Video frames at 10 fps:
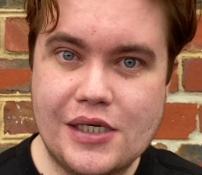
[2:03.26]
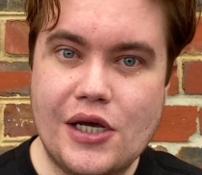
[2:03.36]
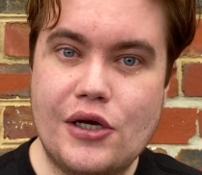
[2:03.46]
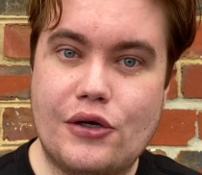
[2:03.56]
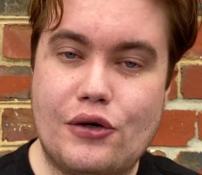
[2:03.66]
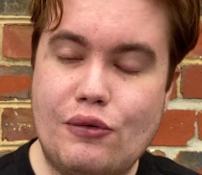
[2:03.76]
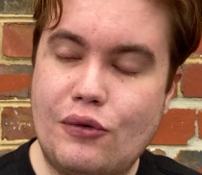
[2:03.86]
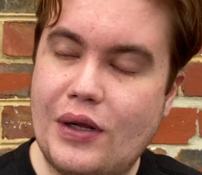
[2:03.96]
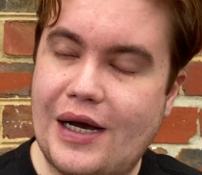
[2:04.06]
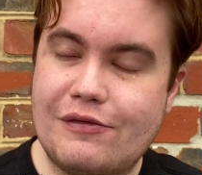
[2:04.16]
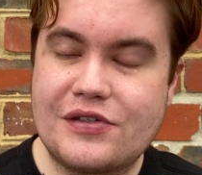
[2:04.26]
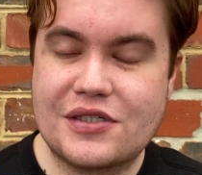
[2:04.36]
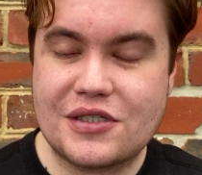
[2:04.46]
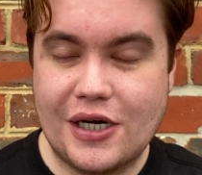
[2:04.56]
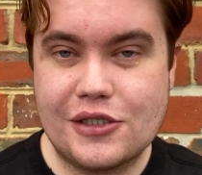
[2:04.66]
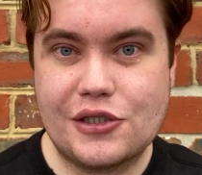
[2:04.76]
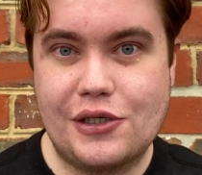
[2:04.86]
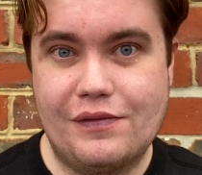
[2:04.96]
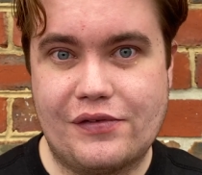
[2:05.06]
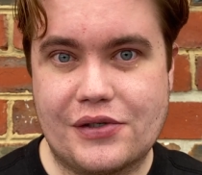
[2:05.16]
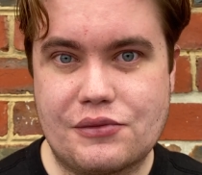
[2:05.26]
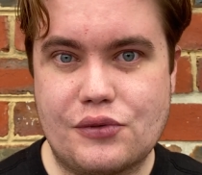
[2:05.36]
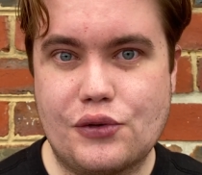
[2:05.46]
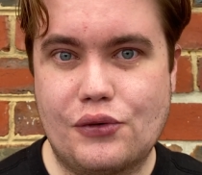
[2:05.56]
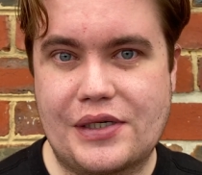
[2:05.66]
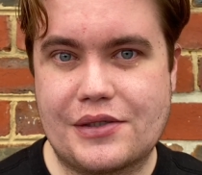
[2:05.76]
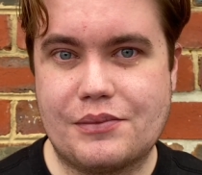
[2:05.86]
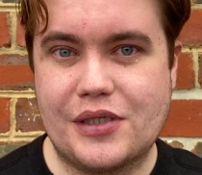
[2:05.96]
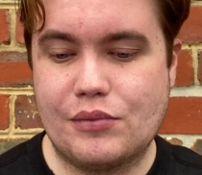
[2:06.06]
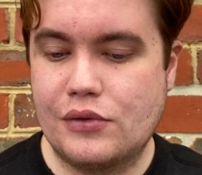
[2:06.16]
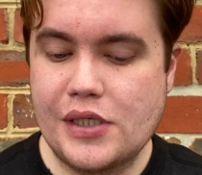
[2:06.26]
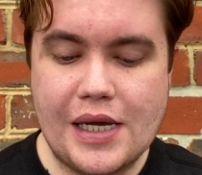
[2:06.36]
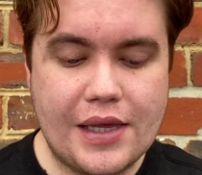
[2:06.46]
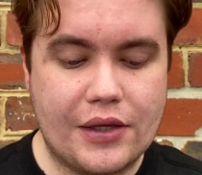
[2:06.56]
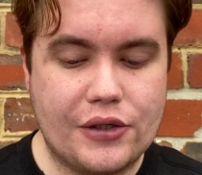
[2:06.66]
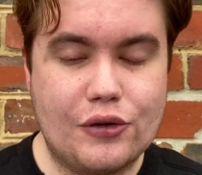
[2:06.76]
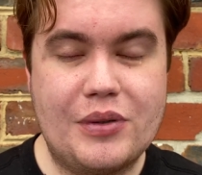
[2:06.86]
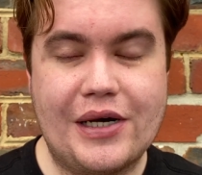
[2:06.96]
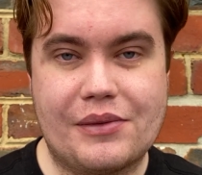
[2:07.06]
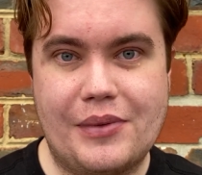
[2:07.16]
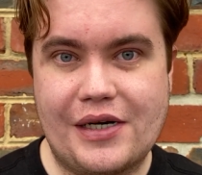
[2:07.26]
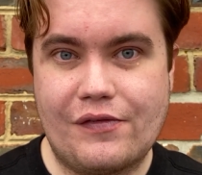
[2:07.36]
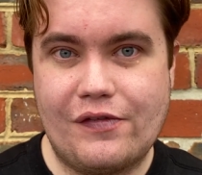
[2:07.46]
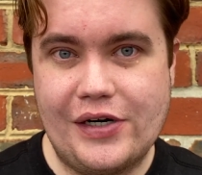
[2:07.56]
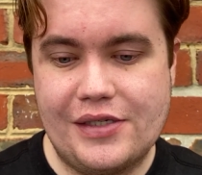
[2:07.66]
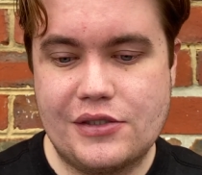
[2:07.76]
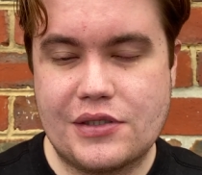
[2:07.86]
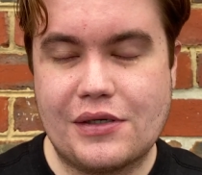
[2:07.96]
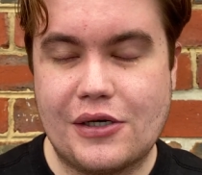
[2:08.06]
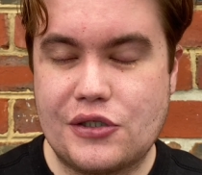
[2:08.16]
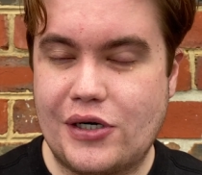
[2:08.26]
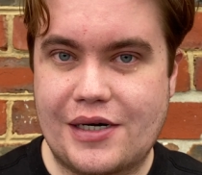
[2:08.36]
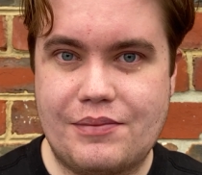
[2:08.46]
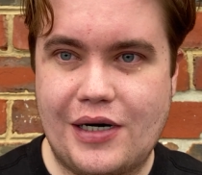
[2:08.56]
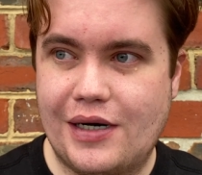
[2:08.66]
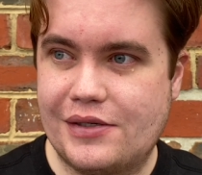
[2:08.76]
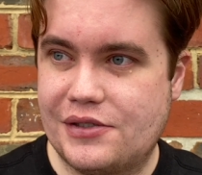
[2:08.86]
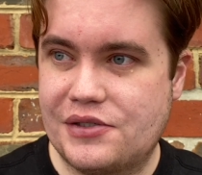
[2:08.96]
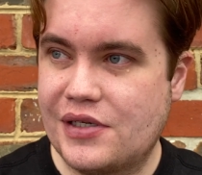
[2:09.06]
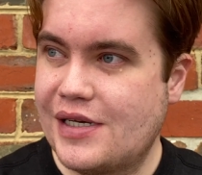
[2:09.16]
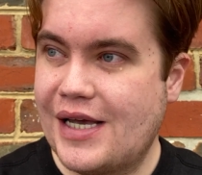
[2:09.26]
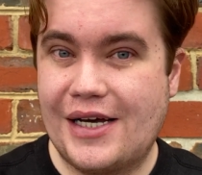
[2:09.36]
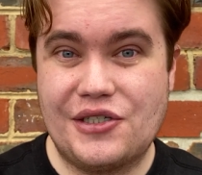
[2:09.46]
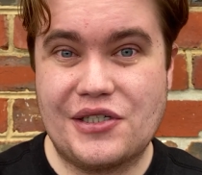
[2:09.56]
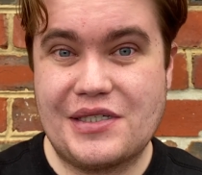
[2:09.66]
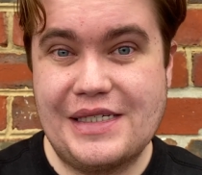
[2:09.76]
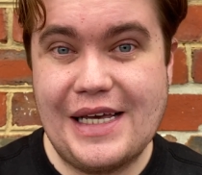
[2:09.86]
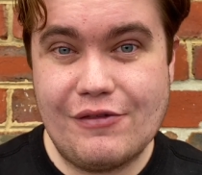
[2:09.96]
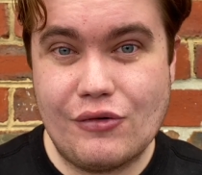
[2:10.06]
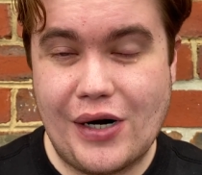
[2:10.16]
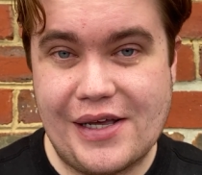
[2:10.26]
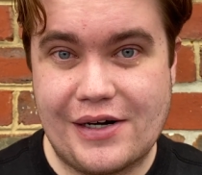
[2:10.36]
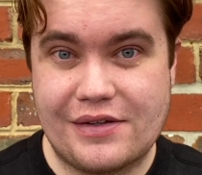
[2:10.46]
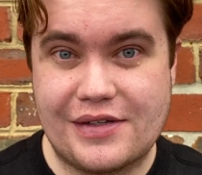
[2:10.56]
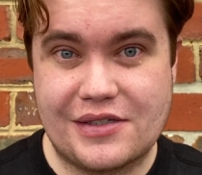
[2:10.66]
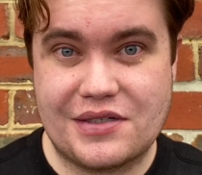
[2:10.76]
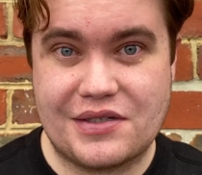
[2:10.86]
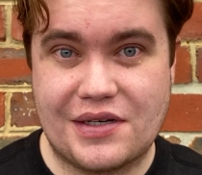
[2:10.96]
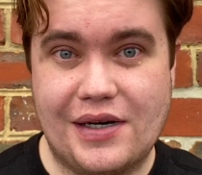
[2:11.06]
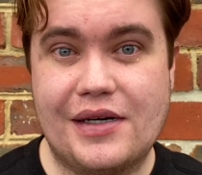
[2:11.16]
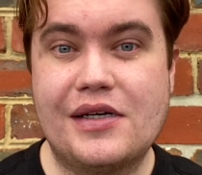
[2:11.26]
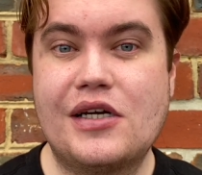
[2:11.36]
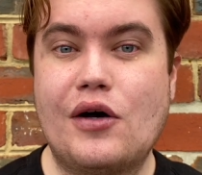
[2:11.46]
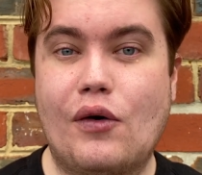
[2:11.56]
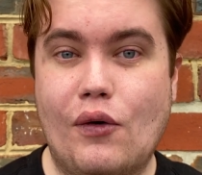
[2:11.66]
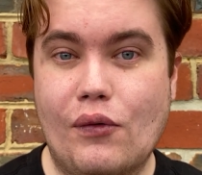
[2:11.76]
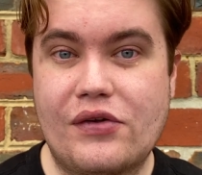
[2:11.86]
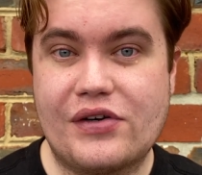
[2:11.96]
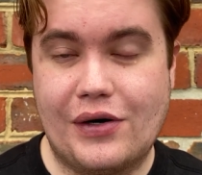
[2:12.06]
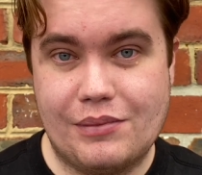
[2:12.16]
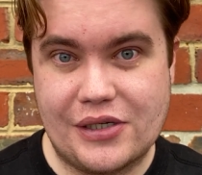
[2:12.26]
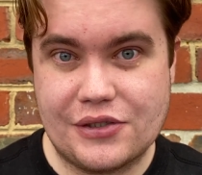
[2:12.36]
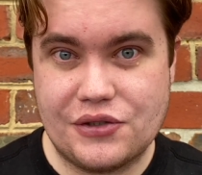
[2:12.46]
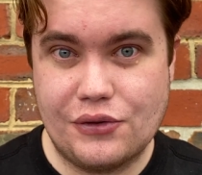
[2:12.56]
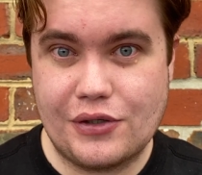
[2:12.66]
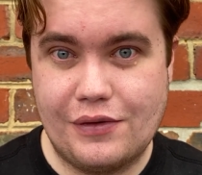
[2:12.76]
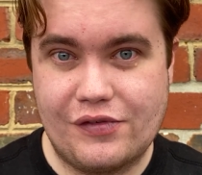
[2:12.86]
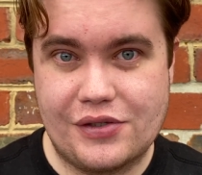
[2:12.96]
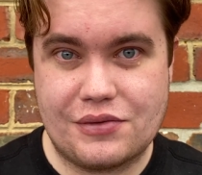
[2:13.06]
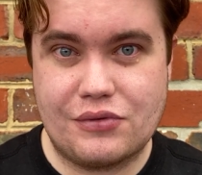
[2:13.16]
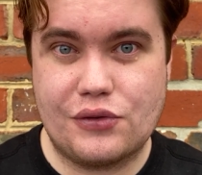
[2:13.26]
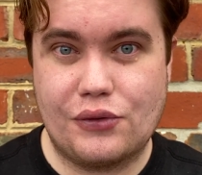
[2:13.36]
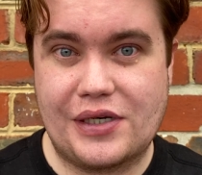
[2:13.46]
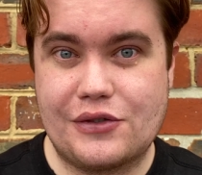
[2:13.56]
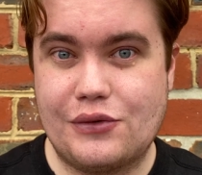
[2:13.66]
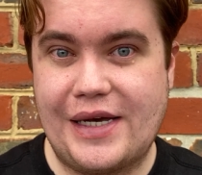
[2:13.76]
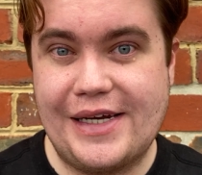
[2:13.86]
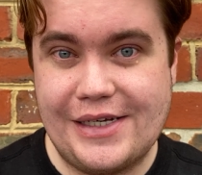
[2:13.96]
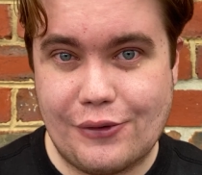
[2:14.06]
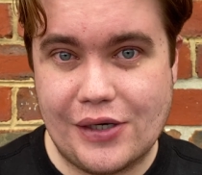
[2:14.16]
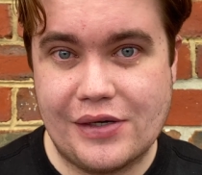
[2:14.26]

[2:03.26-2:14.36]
you will have such confidence with talking to people that you'll be able to make friends, attract partners, and just never run out of things to say all the time, because your confidence with talking to anyone